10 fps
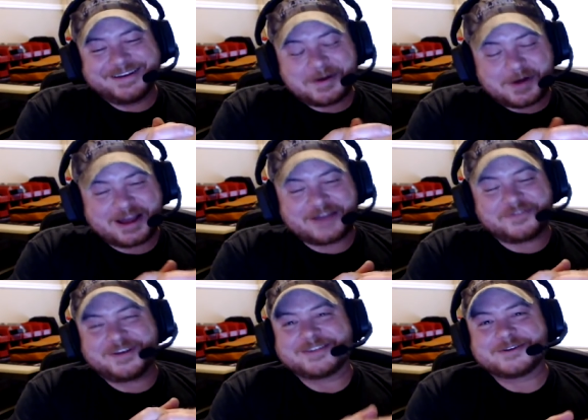I
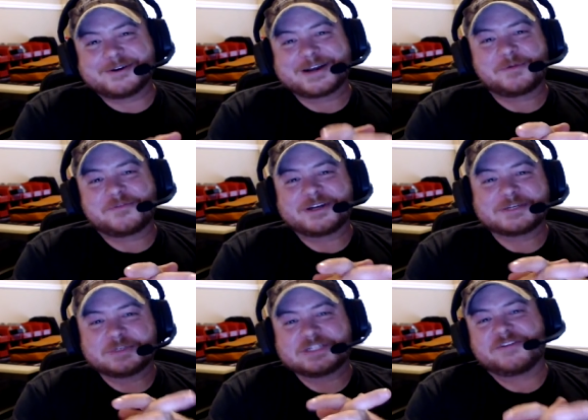feel like there are a couple of very
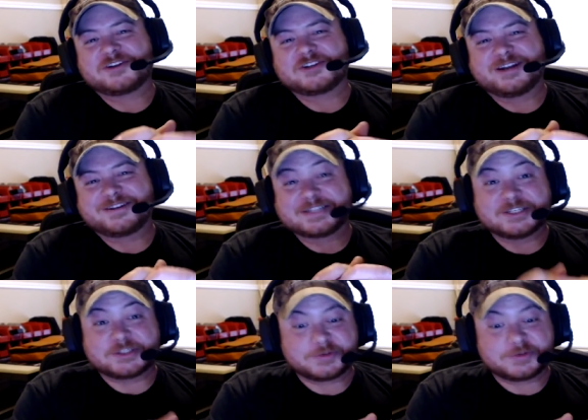specific channels that do